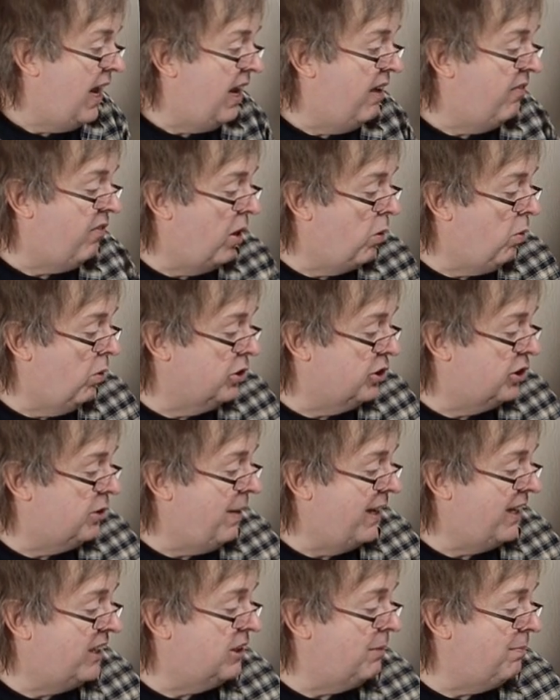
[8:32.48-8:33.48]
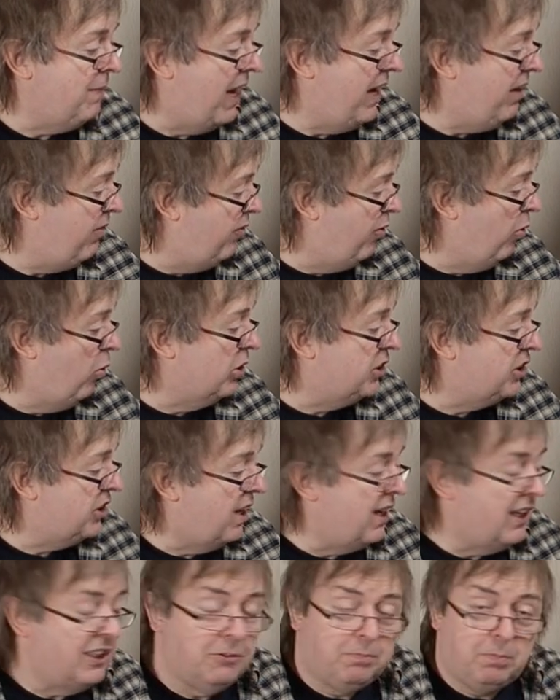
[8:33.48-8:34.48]
if I want to make some A4
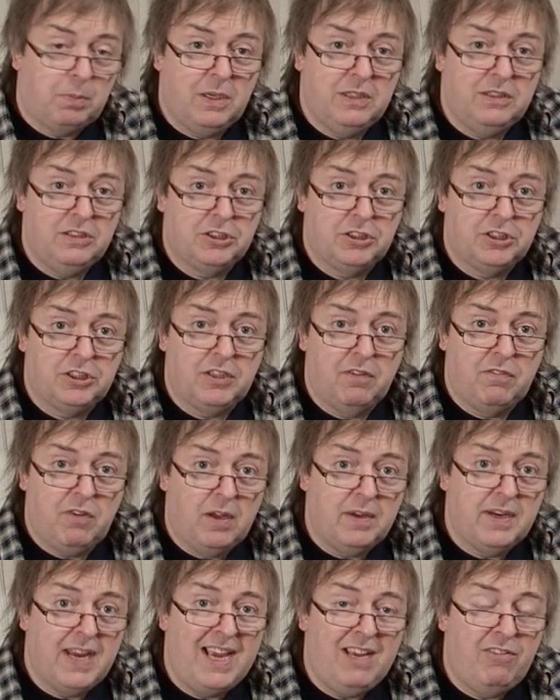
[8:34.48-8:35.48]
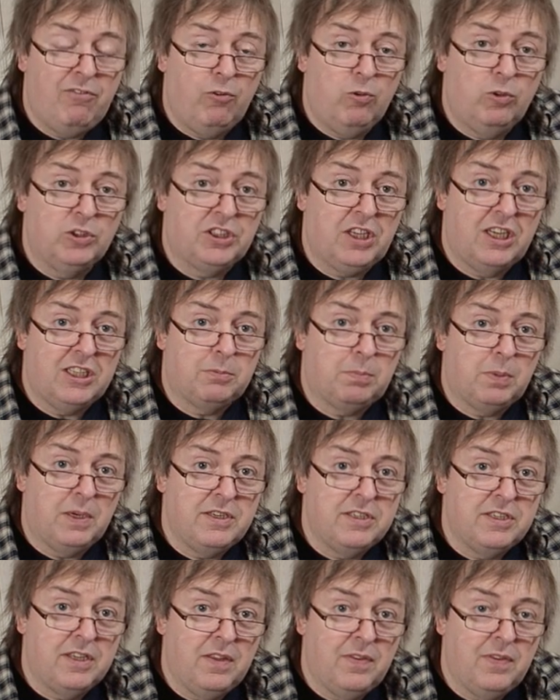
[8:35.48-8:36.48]
size prints, if I'm an A4 size
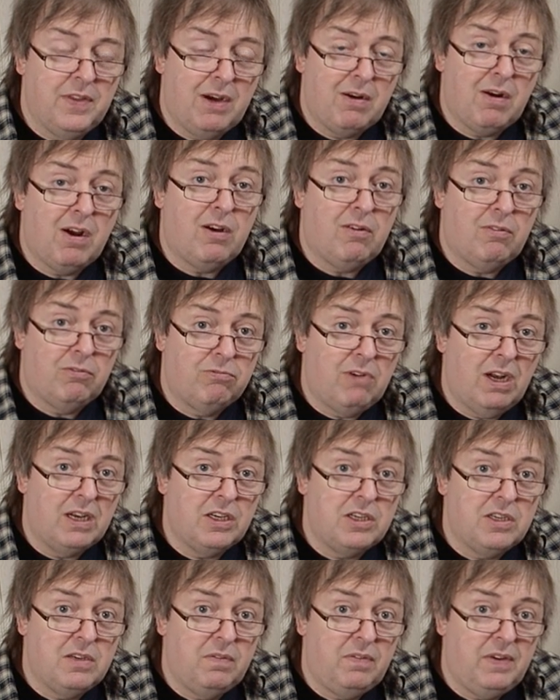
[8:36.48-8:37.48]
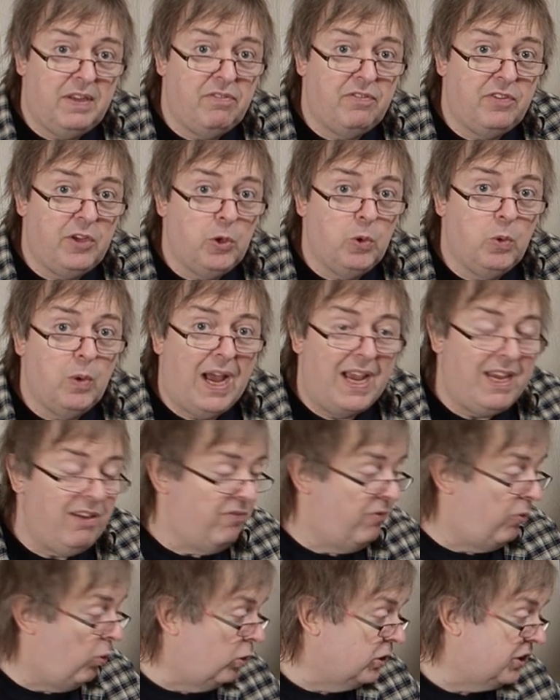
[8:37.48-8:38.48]
printer, there are relatively few
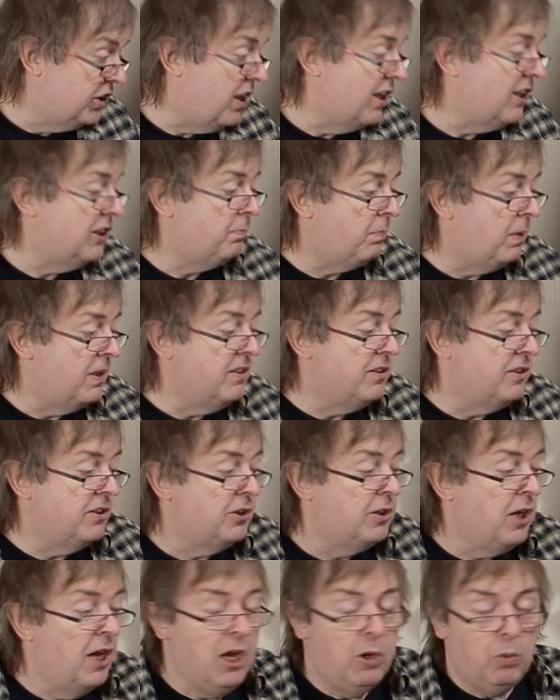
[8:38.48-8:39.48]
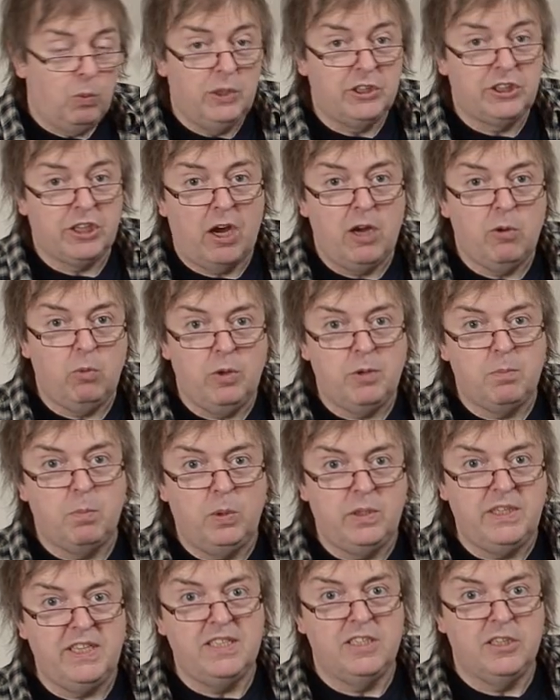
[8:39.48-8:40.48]
A4 size printers which I would
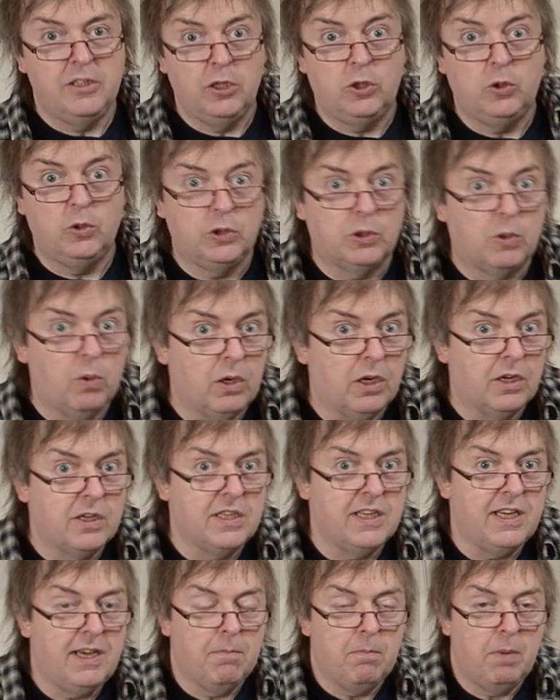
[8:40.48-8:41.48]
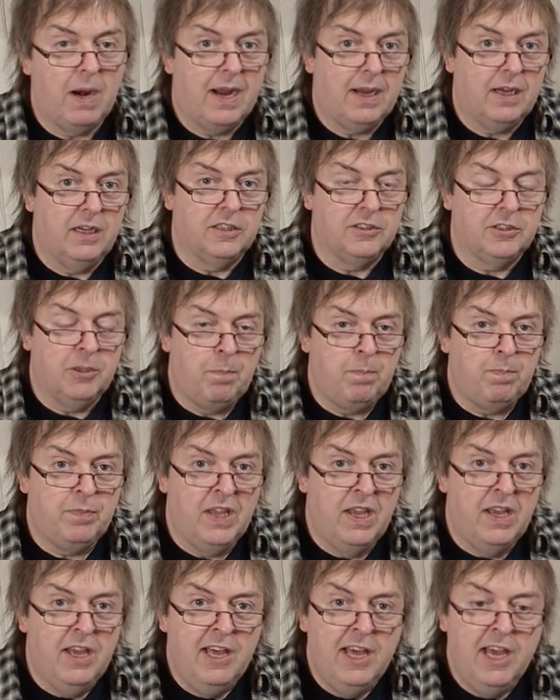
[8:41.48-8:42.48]
put into the good quality bracket.
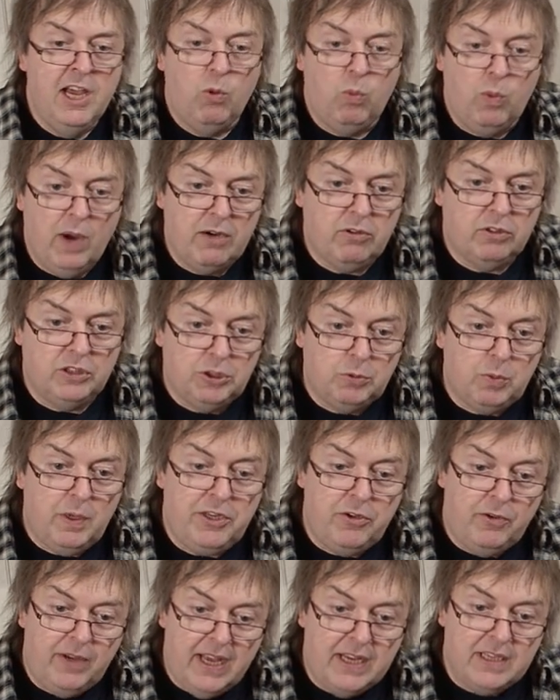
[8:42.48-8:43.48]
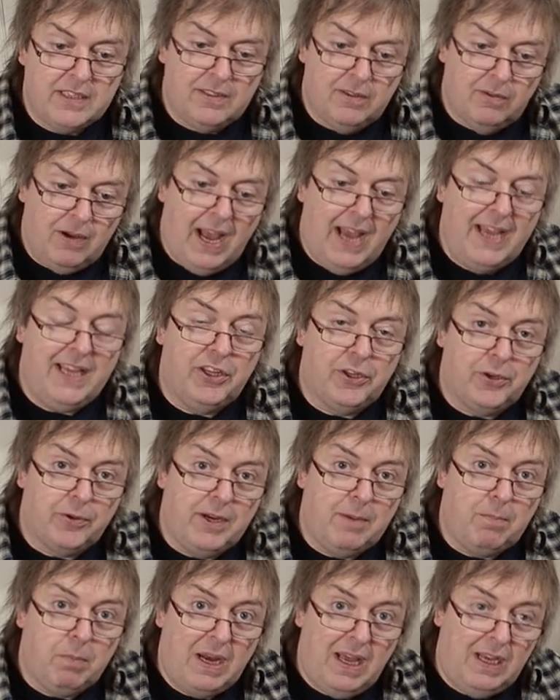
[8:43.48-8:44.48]
Whereas when you get to
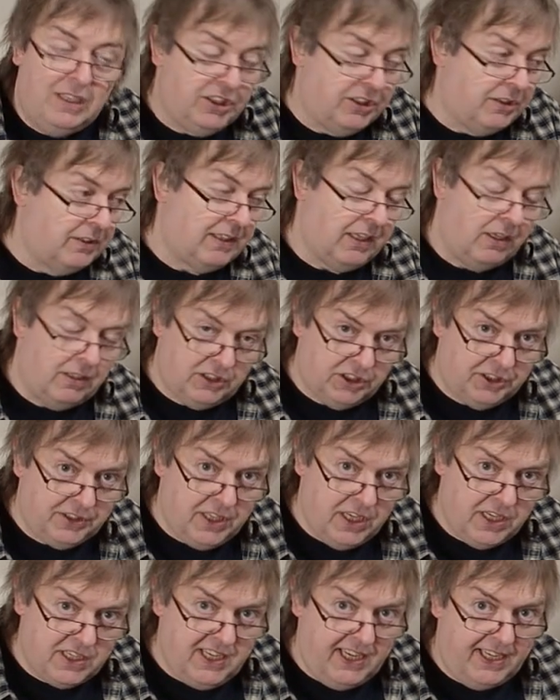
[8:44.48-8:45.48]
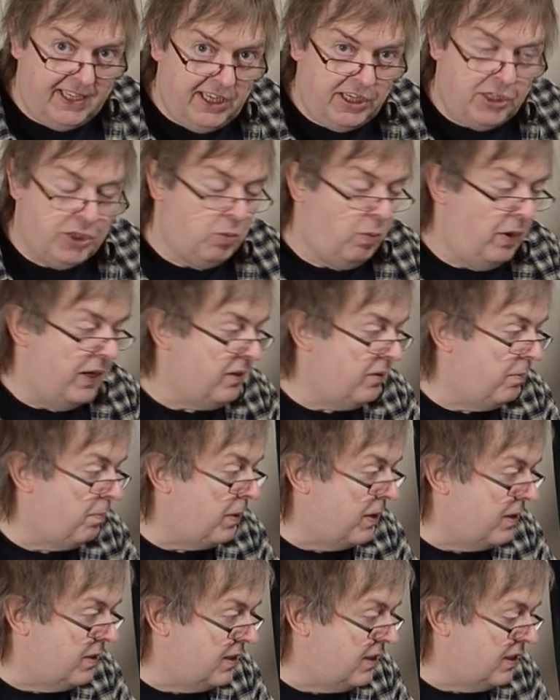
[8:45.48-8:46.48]
A3 plus, that's 13 inch width
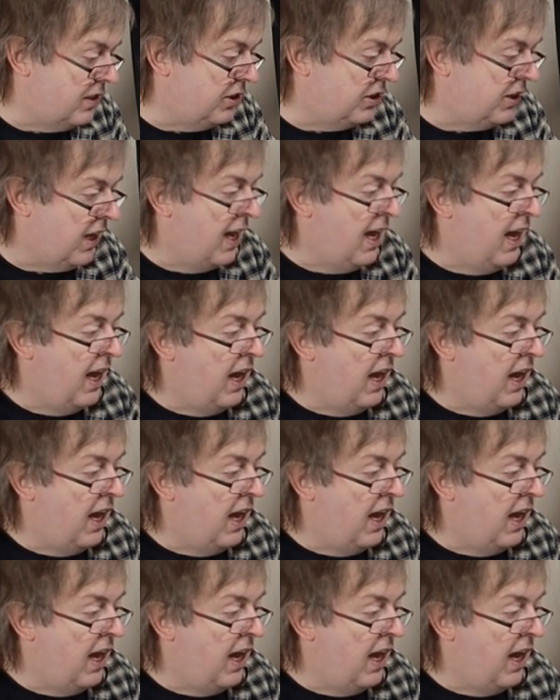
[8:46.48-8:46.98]
printers,